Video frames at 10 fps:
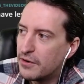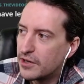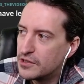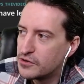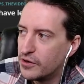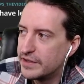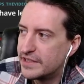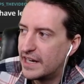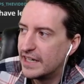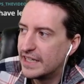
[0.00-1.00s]
control the
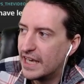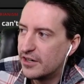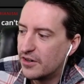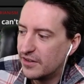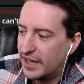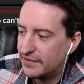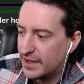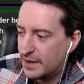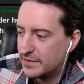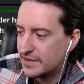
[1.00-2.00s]
Senate again in our lifetimes.